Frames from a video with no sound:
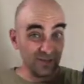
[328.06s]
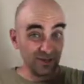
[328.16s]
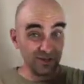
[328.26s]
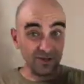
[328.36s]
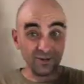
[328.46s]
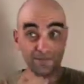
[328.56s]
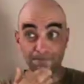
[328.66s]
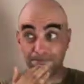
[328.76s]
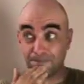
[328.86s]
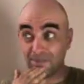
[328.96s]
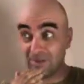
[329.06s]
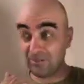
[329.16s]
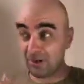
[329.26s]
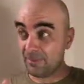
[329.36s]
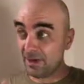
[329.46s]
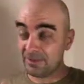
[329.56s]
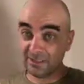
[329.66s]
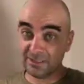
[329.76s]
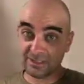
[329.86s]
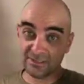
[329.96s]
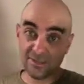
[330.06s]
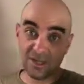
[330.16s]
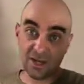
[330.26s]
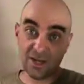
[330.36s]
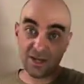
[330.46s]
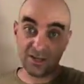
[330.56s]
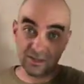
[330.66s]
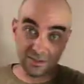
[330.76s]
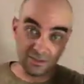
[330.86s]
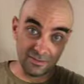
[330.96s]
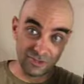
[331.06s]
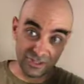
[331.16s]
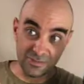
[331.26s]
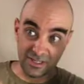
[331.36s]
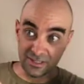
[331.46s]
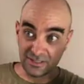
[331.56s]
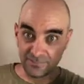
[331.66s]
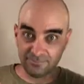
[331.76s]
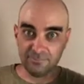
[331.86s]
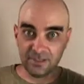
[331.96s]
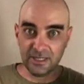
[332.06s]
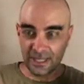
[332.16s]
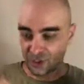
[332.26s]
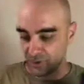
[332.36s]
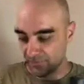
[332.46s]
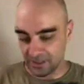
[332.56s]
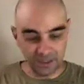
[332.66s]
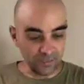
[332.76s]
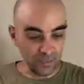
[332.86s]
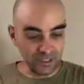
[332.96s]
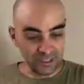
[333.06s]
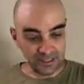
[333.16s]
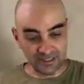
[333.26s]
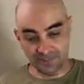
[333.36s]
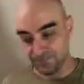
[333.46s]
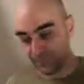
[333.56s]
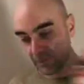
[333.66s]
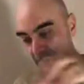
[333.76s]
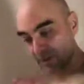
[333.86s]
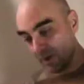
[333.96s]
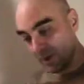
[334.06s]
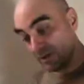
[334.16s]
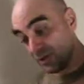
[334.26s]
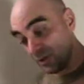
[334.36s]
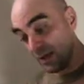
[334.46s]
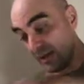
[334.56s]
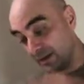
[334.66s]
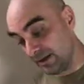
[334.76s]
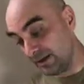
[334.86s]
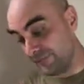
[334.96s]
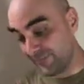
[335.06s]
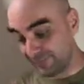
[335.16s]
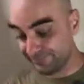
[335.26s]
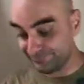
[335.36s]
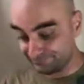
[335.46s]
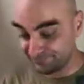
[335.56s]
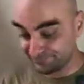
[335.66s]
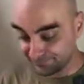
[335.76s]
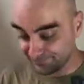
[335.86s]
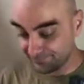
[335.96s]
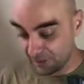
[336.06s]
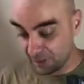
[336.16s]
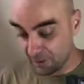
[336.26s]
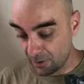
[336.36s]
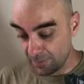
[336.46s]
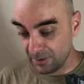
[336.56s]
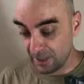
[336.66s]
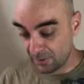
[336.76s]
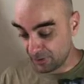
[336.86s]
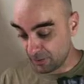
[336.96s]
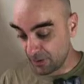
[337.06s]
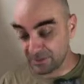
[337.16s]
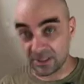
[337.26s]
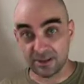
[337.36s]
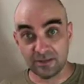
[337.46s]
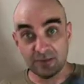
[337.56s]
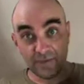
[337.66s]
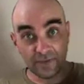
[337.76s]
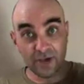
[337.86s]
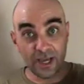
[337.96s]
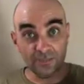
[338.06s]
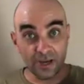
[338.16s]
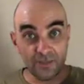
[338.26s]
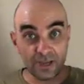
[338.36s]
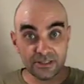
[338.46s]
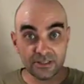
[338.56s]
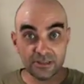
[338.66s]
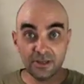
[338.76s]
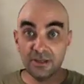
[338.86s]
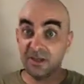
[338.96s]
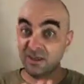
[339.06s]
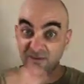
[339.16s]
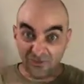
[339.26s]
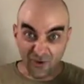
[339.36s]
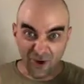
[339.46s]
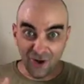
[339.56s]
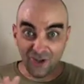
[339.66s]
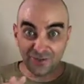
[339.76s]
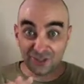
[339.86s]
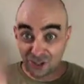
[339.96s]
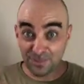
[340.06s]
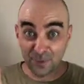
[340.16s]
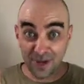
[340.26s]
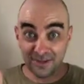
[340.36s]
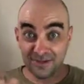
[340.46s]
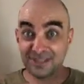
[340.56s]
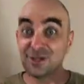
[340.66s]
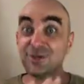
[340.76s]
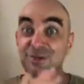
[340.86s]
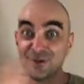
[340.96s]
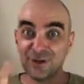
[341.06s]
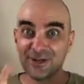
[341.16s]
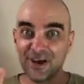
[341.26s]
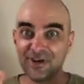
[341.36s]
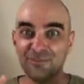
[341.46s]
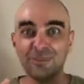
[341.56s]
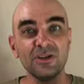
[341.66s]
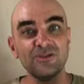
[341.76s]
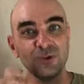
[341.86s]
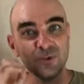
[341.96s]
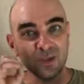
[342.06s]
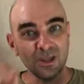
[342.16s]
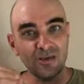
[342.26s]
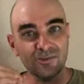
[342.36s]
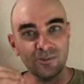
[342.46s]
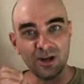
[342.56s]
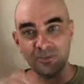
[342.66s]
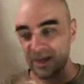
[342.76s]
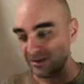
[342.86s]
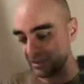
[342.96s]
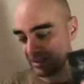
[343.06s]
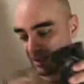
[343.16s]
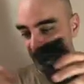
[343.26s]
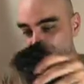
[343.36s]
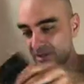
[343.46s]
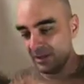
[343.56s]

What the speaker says: the other Pear Mountains, just because of the nature of it and what it is. So I do kind of, I put that up on the website that if you've never had Pear Mountain, the fall, the cheap one, is going to be good enough. But if you love the Pear Mountain stuff,